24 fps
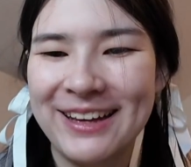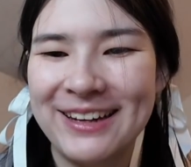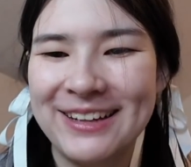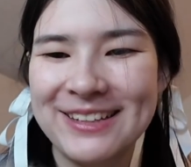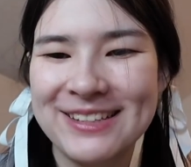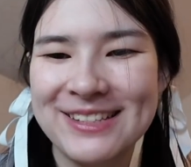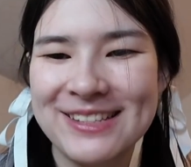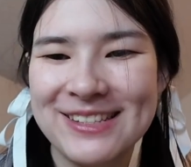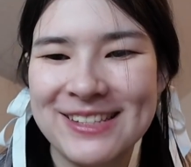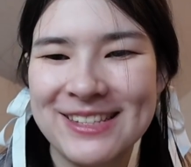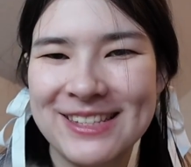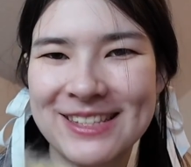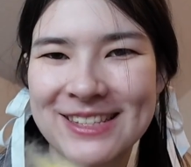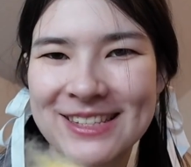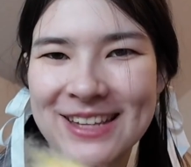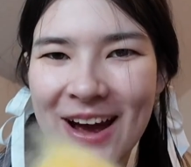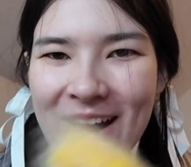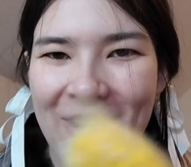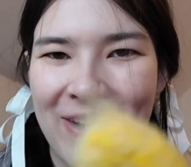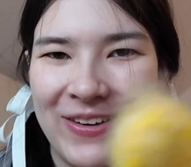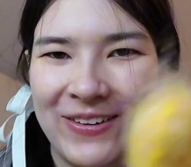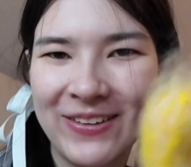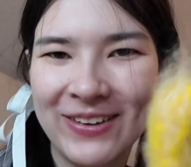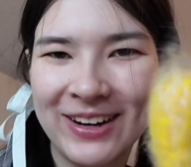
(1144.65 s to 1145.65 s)
is
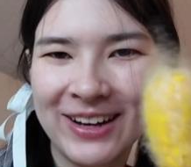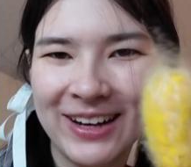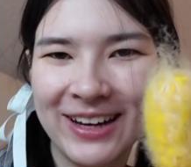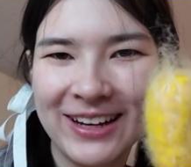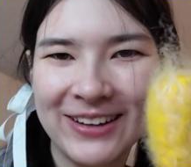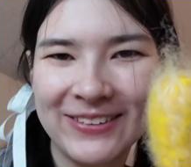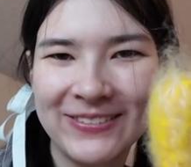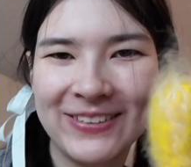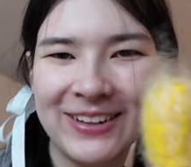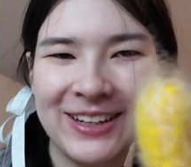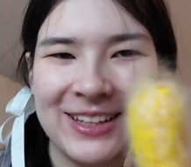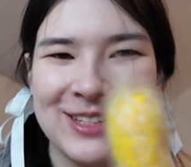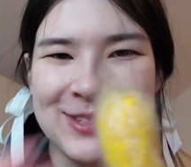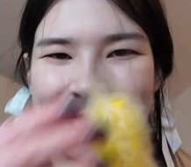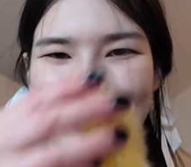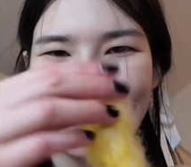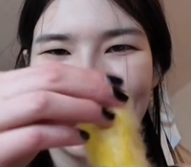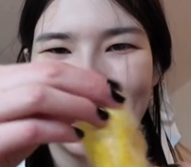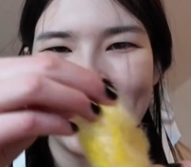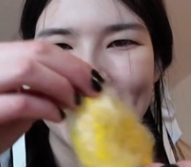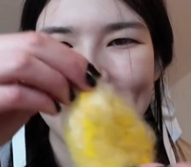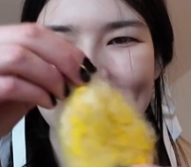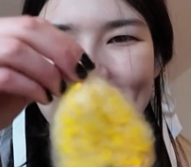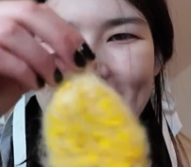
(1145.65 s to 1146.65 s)
so good when it's
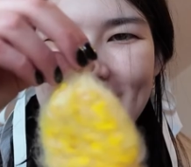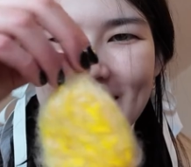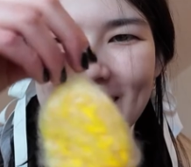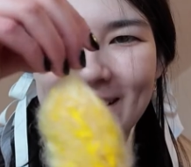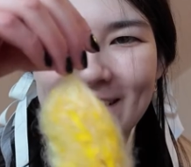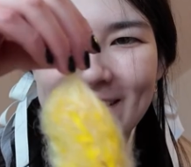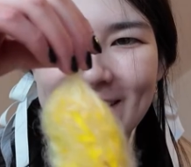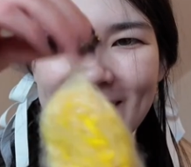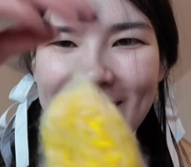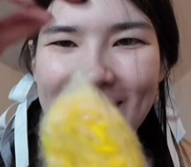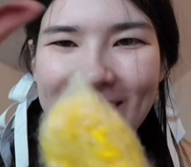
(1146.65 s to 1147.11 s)
brushed out.